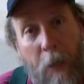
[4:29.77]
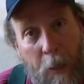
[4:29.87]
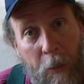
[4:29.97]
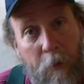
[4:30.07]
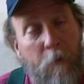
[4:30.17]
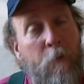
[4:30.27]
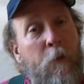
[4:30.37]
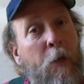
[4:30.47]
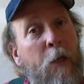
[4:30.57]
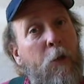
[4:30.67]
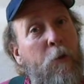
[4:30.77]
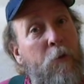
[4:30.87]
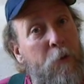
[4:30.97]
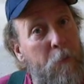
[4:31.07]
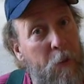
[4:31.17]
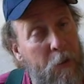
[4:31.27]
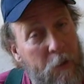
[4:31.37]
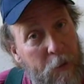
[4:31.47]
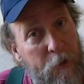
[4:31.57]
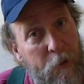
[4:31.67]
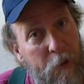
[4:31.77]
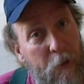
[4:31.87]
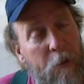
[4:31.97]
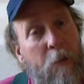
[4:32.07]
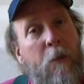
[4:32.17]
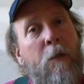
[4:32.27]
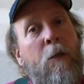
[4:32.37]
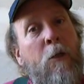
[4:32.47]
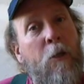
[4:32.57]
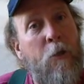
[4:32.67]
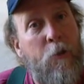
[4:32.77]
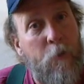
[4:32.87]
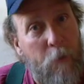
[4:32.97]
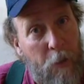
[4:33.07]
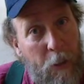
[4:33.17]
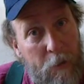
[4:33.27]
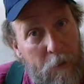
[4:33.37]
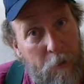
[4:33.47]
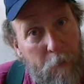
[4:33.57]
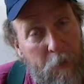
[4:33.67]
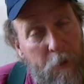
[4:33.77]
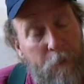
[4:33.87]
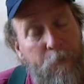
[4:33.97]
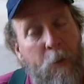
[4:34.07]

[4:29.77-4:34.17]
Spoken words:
and they've learned how to use their meditation technique to relax deeply.